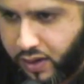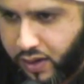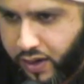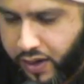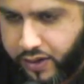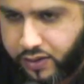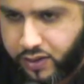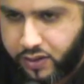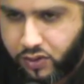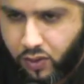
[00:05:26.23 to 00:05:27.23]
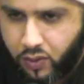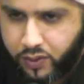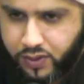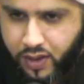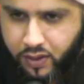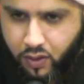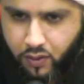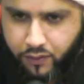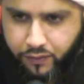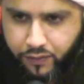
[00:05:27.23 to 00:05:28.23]
He says, O son
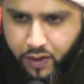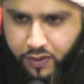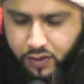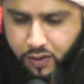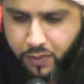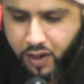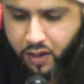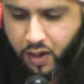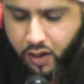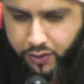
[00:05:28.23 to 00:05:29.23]
of Fatima,